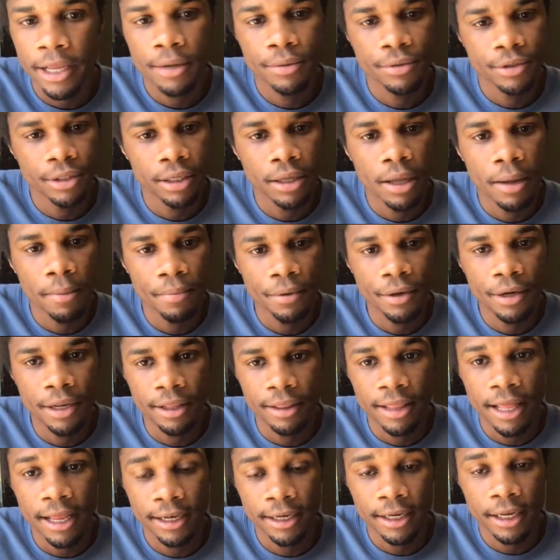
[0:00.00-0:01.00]
It was a company
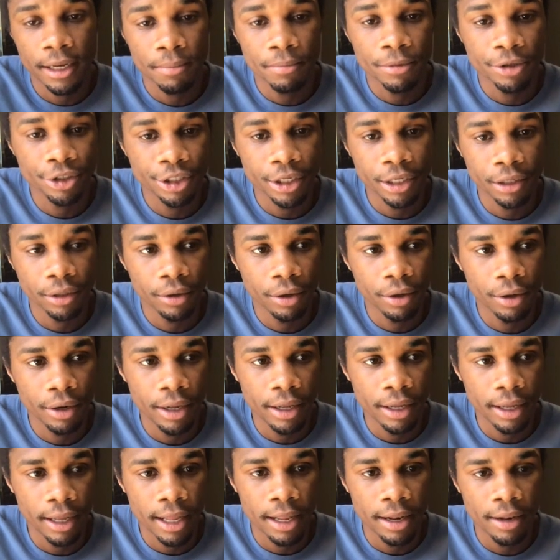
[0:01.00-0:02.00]
that did machine
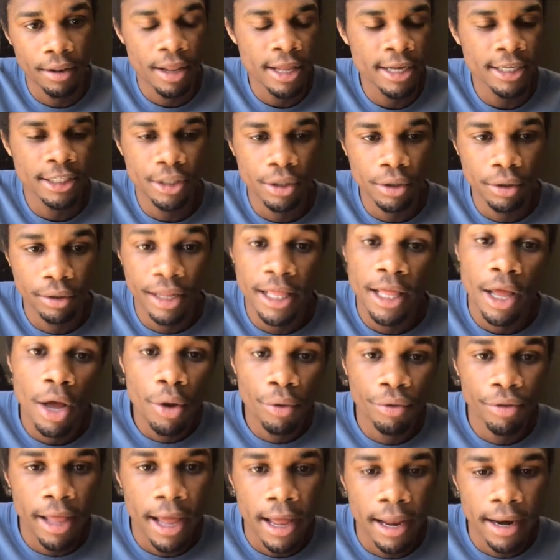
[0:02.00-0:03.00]
learning, and they
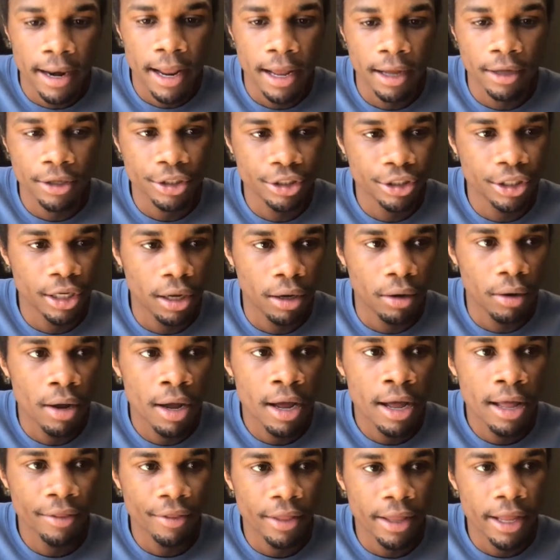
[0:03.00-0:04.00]
own that now. So
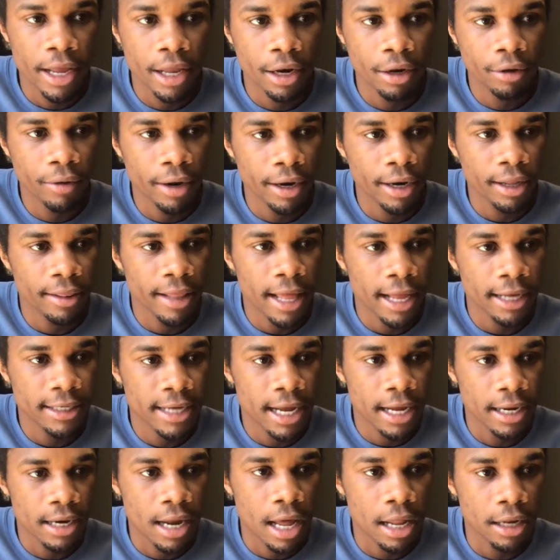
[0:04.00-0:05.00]
they integrated that
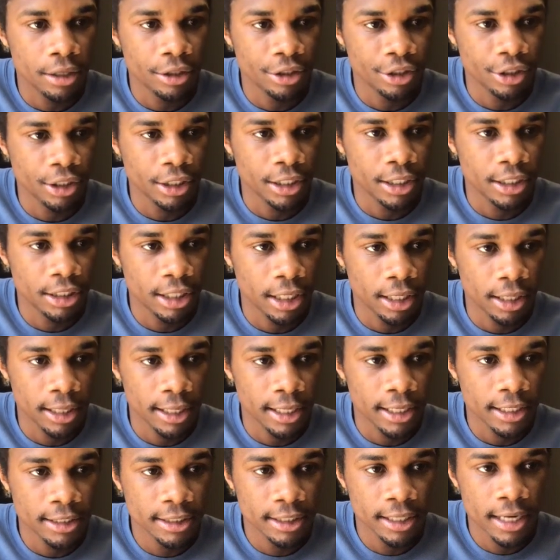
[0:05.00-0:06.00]
technology into
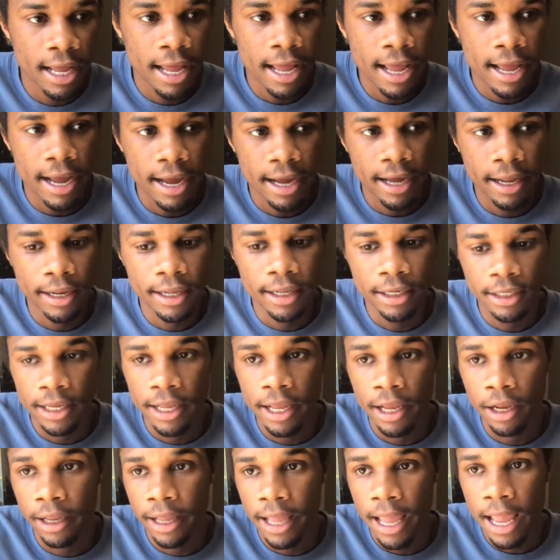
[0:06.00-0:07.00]
this, and
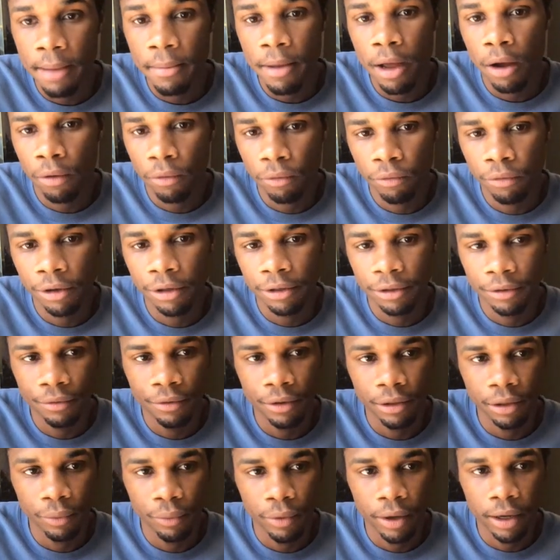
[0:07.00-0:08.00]
it came out really,
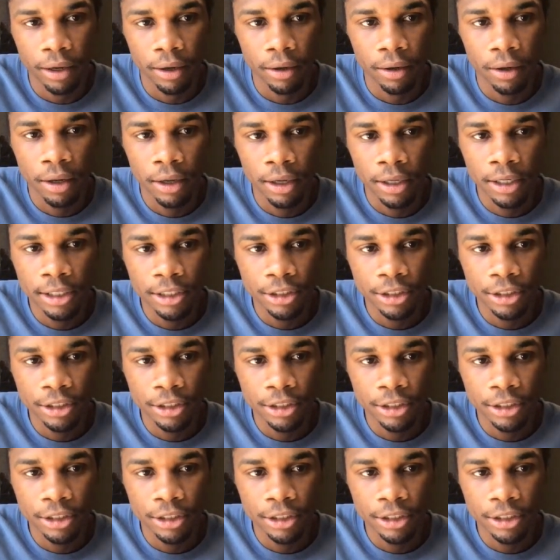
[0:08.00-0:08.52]
really well.